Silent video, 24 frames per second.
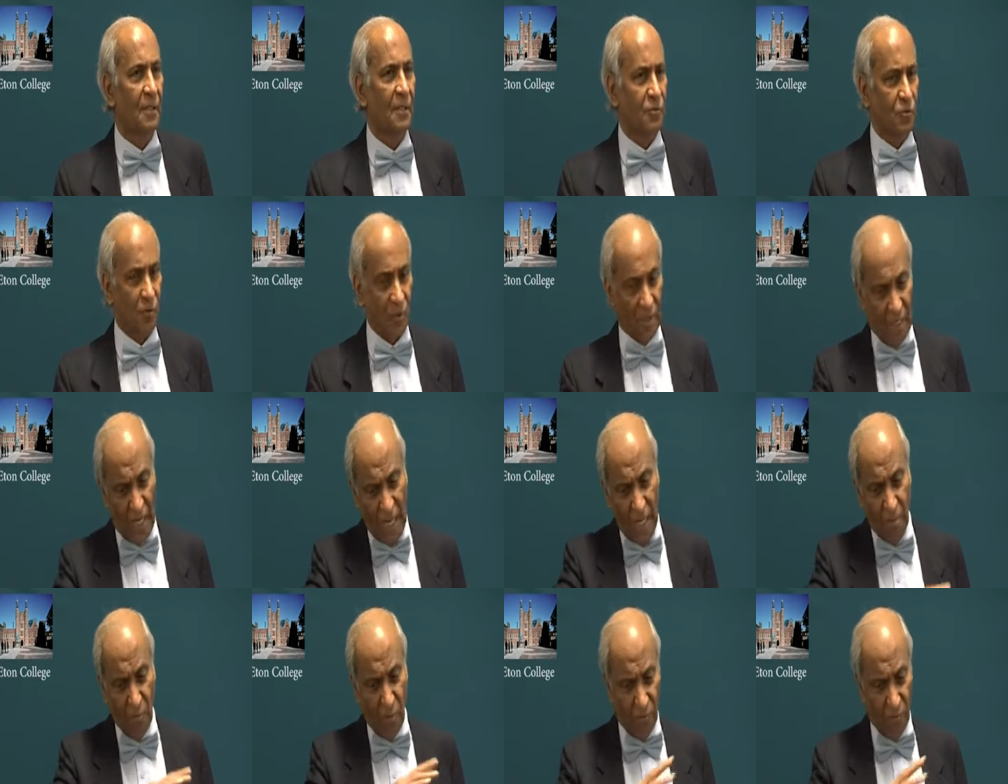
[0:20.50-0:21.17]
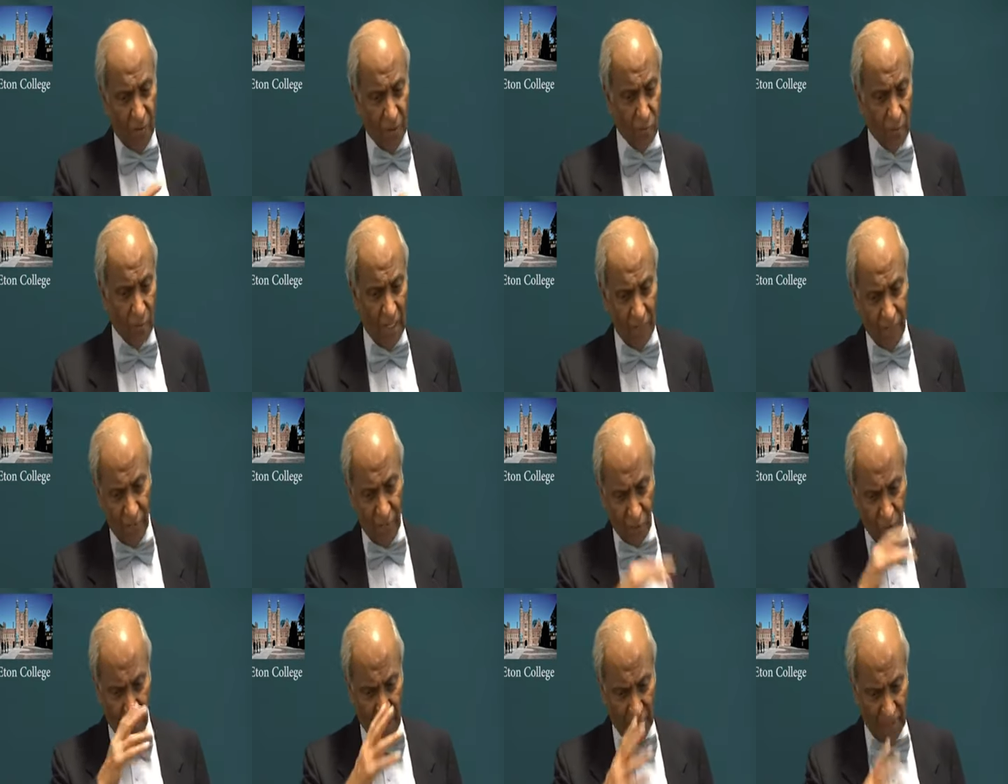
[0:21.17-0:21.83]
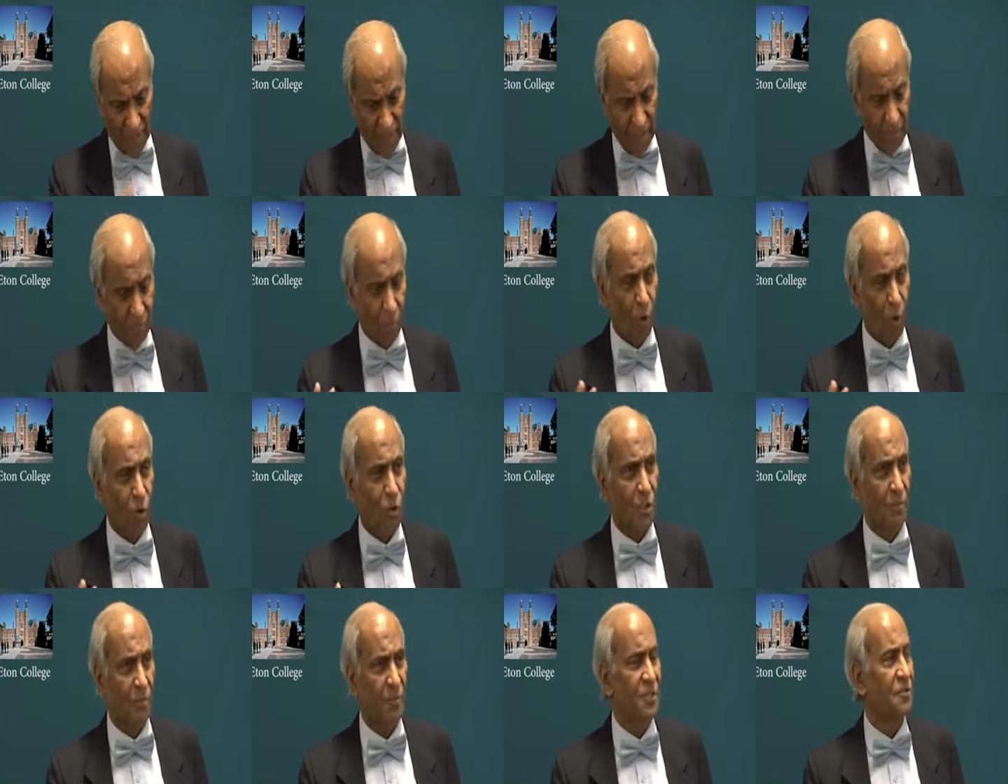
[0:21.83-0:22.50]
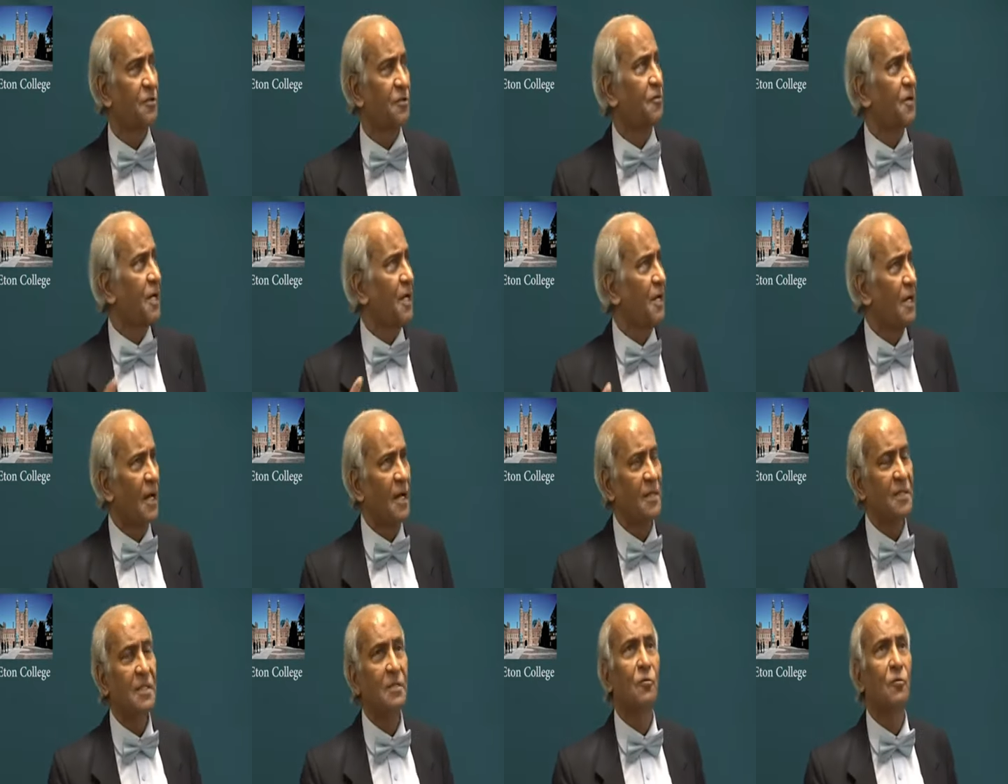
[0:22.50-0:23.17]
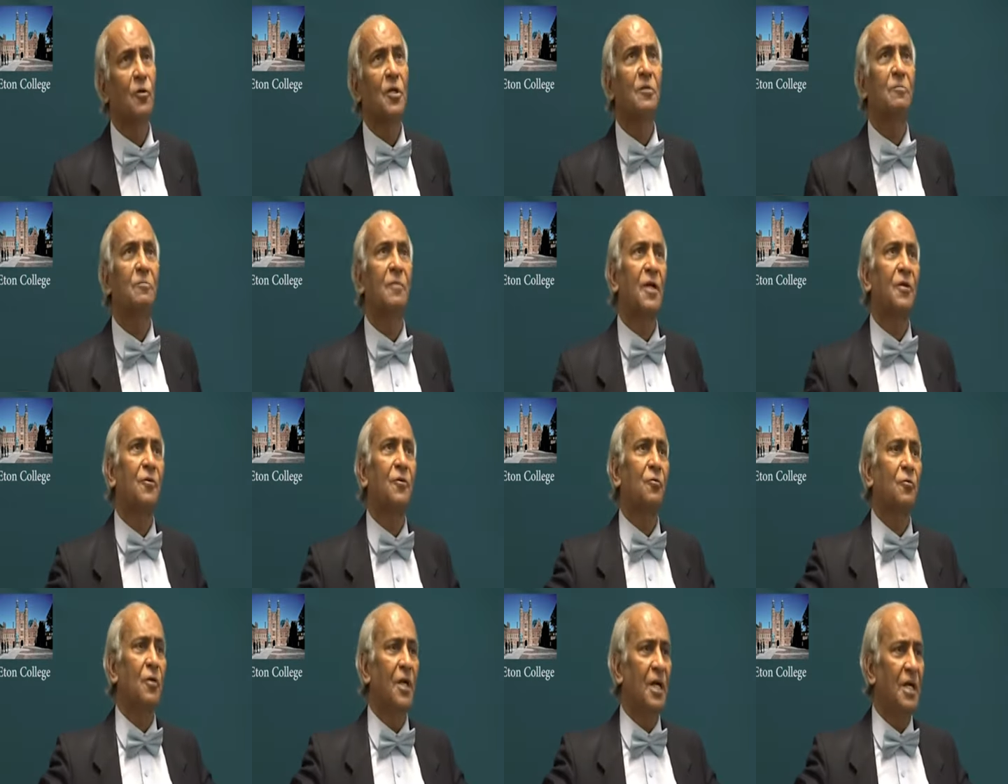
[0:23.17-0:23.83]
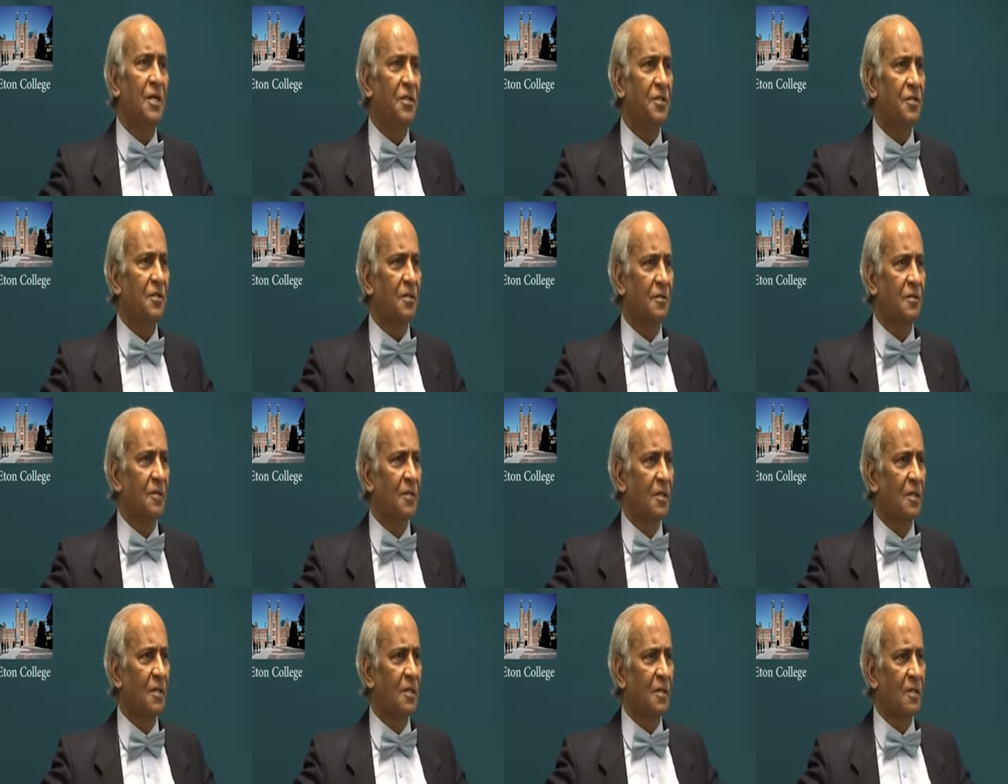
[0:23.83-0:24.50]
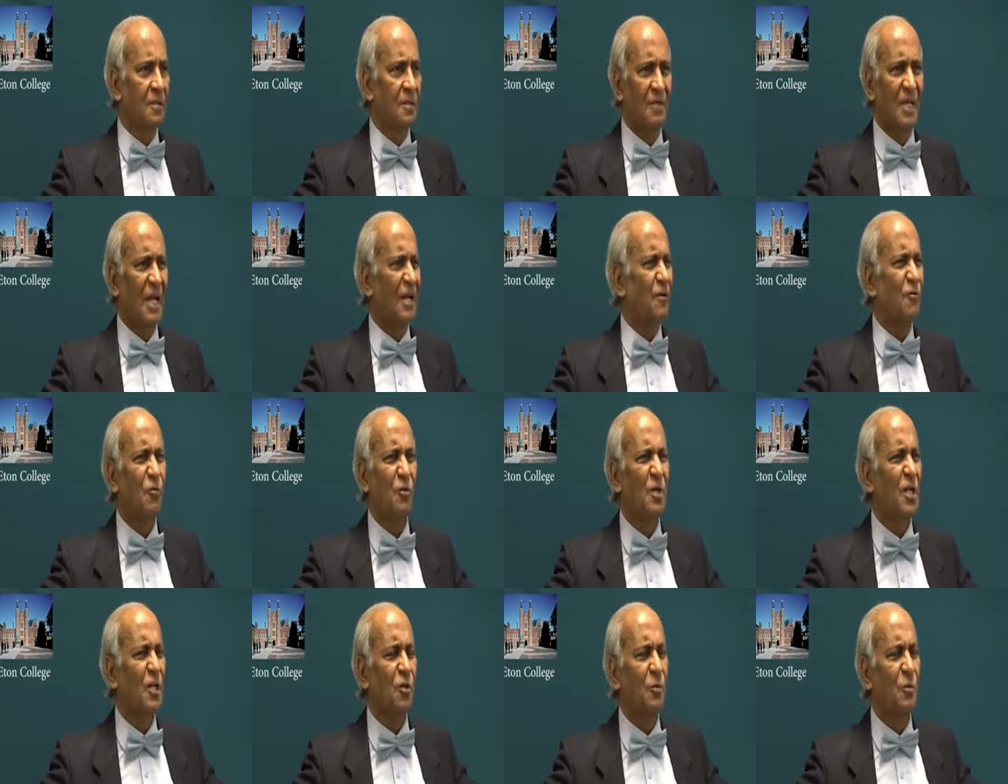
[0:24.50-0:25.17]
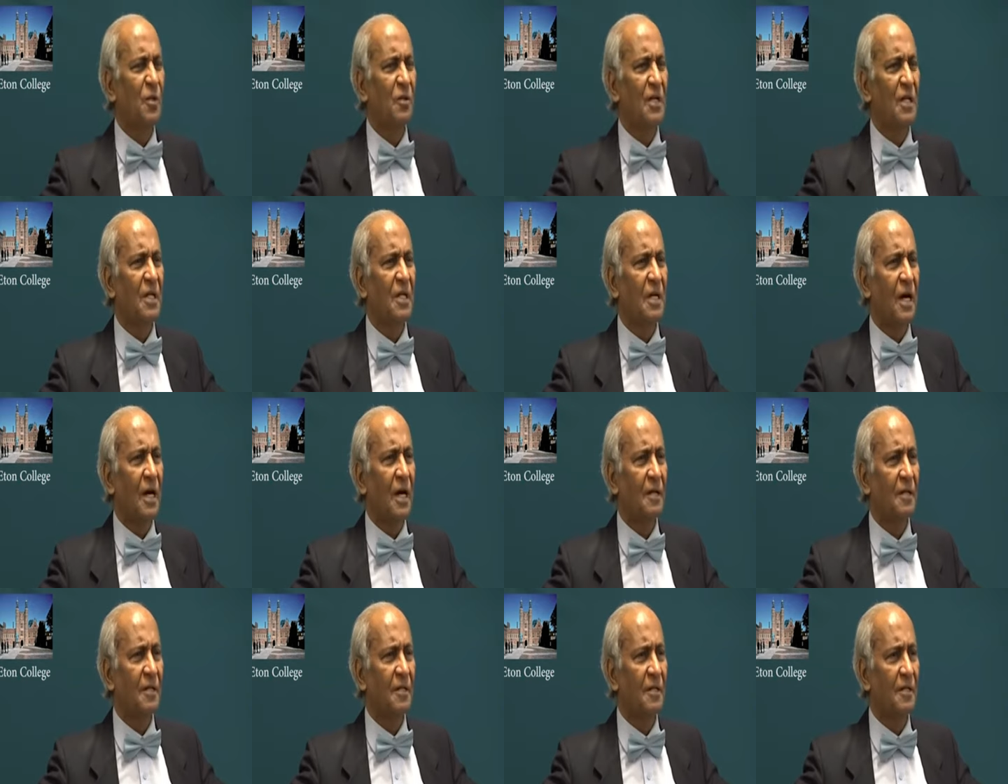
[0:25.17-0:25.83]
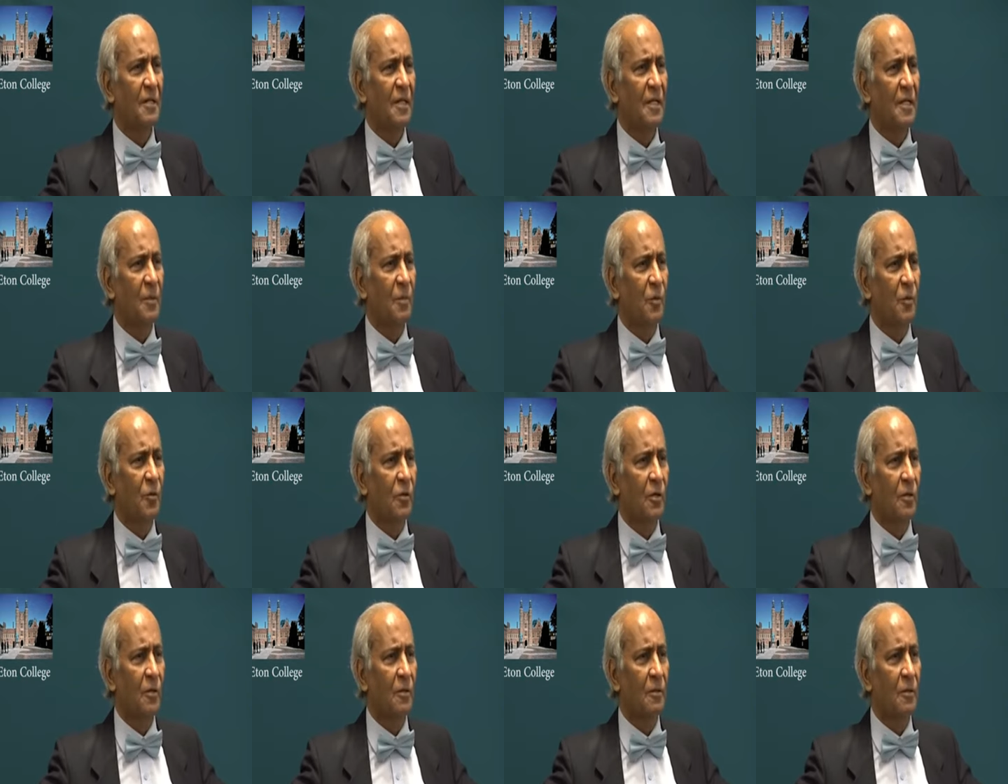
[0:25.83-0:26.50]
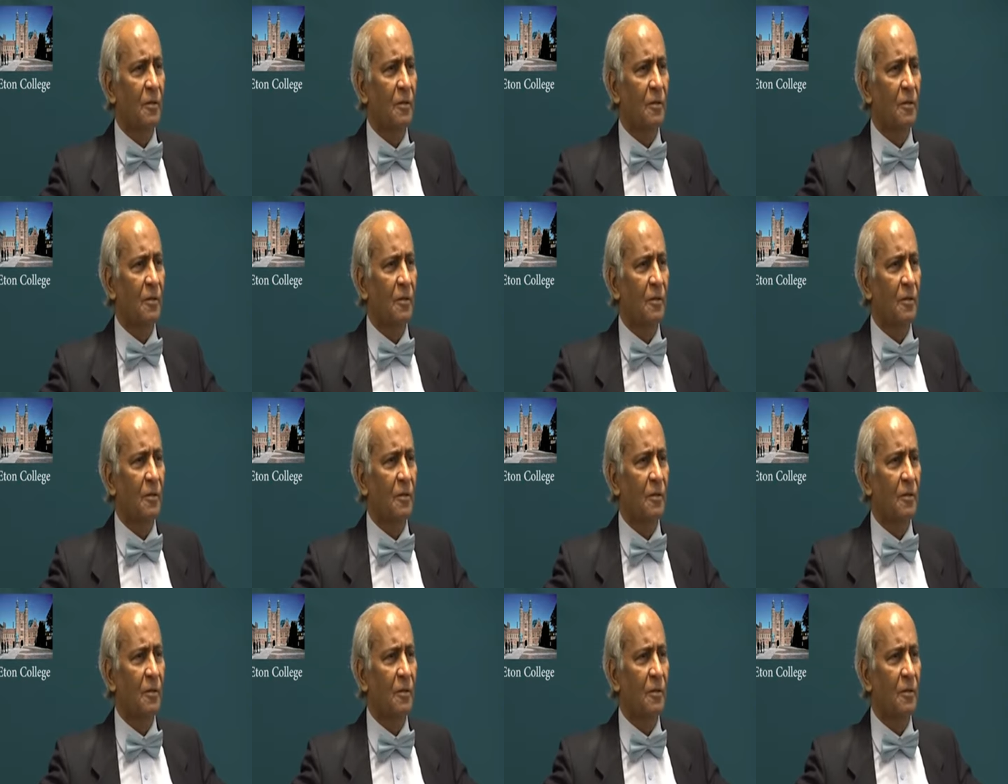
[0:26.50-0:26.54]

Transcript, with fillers: So the aim of Hindu life is to attain moksha, means realizing what is my true nature. Then I don't need to be reincarnated anymore.